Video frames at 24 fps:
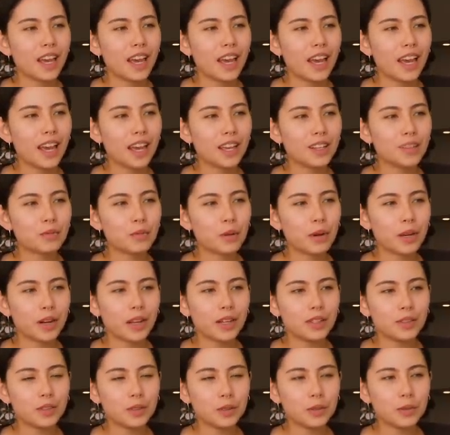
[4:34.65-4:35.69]
and when
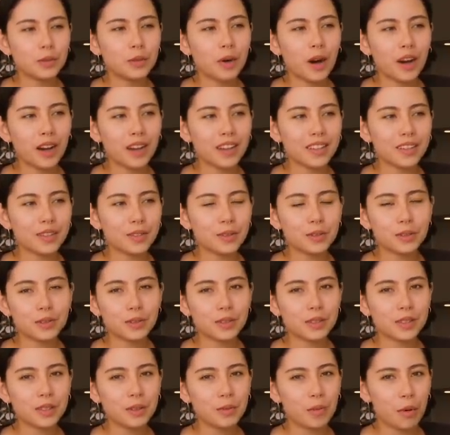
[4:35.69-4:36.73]
I do, I
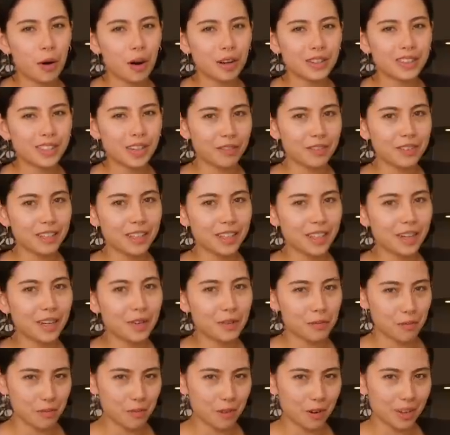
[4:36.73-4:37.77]
usually watch everything
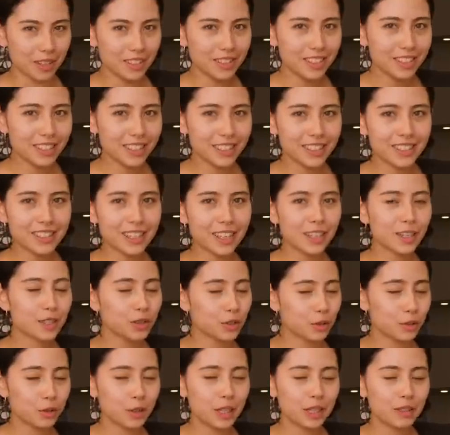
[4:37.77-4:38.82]
at once. It's like a
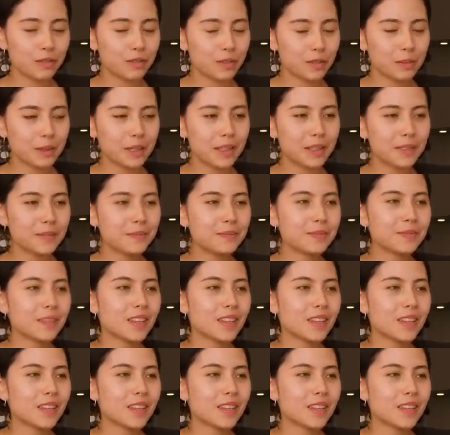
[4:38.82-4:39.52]
treat for me.